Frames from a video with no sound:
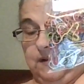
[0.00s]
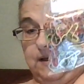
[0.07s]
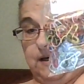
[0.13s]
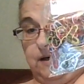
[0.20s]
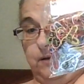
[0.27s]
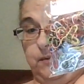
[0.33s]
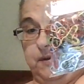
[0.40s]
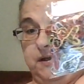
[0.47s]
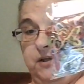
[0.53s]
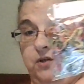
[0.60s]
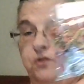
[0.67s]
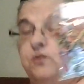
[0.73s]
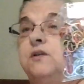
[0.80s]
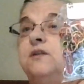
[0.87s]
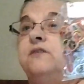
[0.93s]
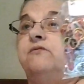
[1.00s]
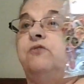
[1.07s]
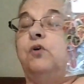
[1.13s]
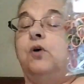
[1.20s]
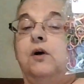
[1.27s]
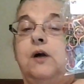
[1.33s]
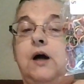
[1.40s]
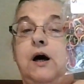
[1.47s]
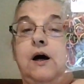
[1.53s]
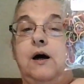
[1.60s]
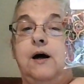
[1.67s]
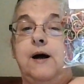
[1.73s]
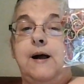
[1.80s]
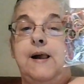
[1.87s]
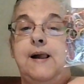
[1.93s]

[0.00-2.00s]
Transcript: that we use for uh,